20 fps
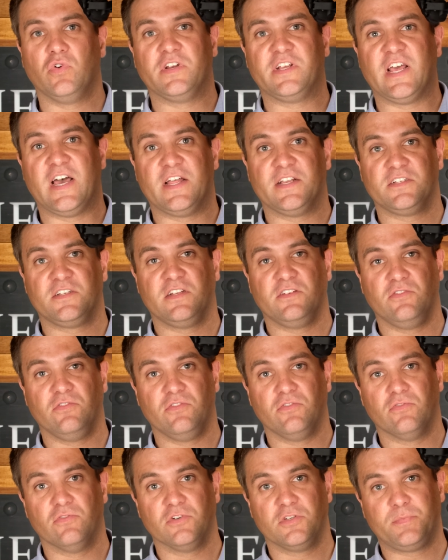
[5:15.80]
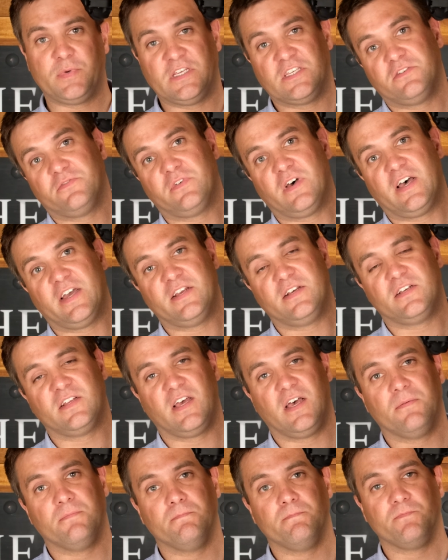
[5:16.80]
it down to your specified
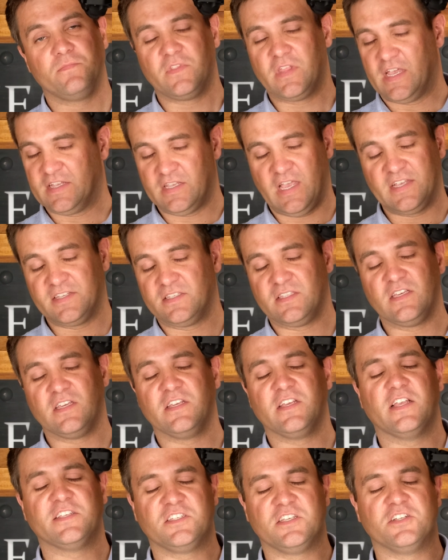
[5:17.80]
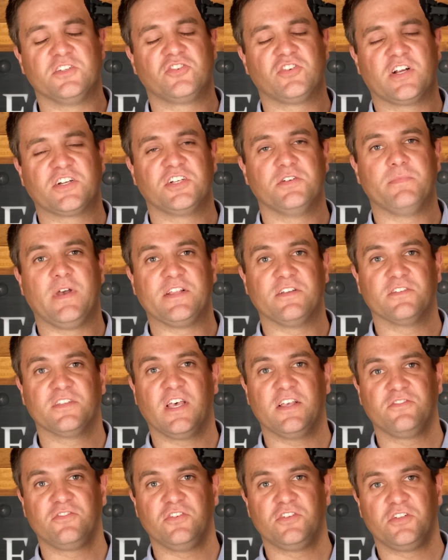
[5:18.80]
as the instruction manual
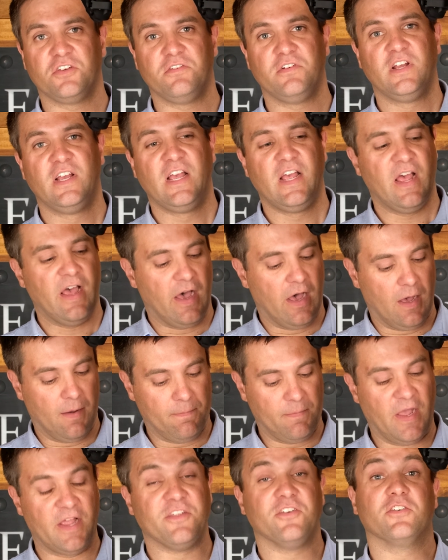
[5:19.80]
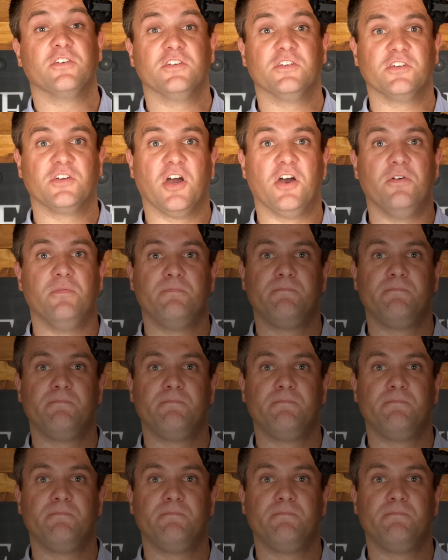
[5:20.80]
tells you to, and you're good to go.